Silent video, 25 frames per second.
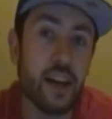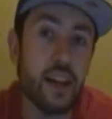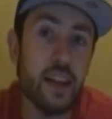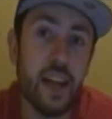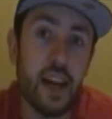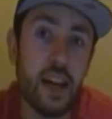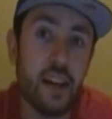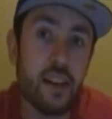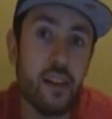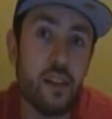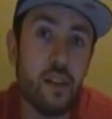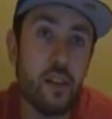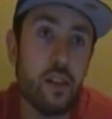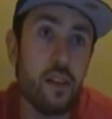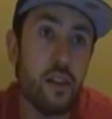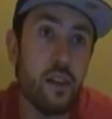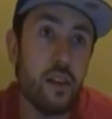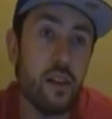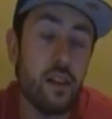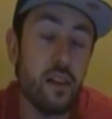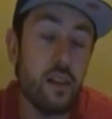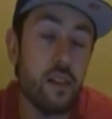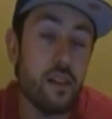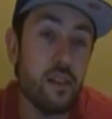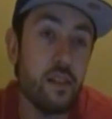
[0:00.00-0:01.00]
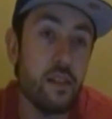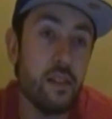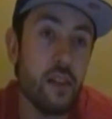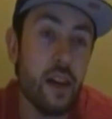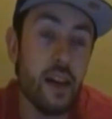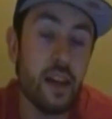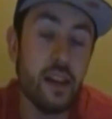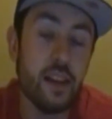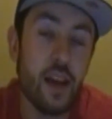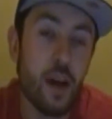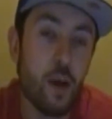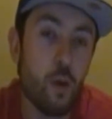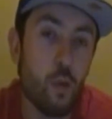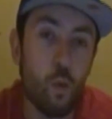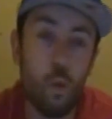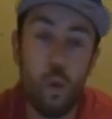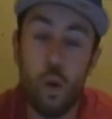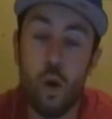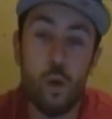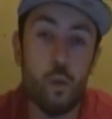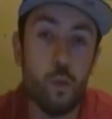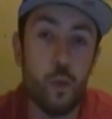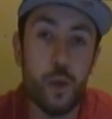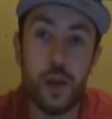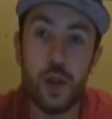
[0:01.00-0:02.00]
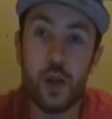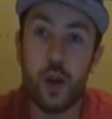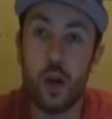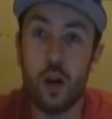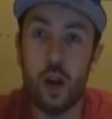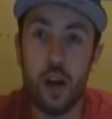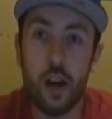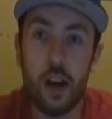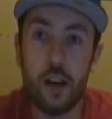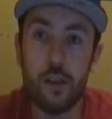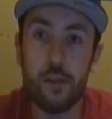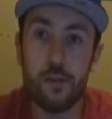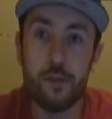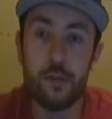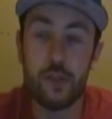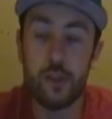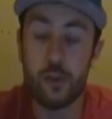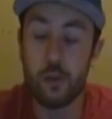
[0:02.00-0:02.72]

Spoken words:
He had to take that 1 week off